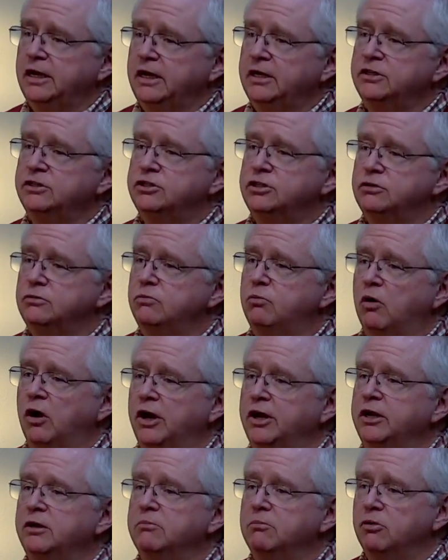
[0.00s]
into
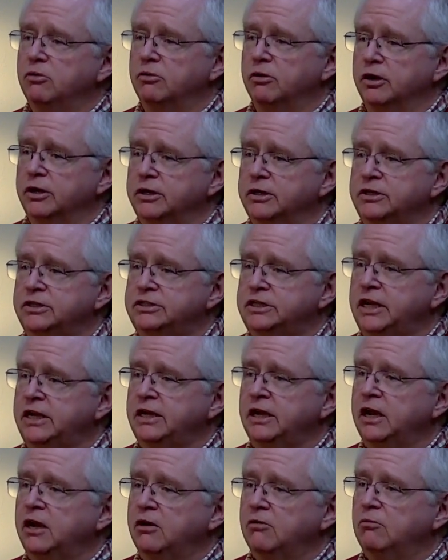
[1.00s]
wanting more, into
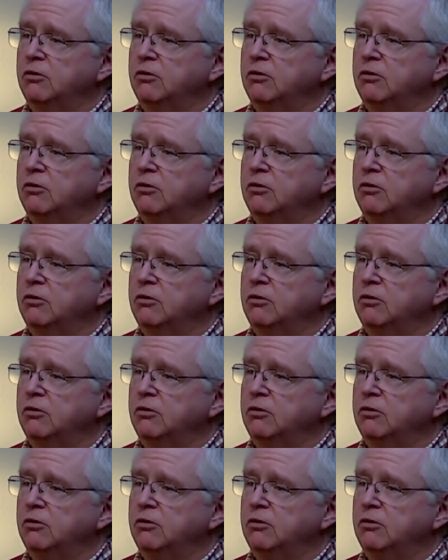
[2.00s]
saying,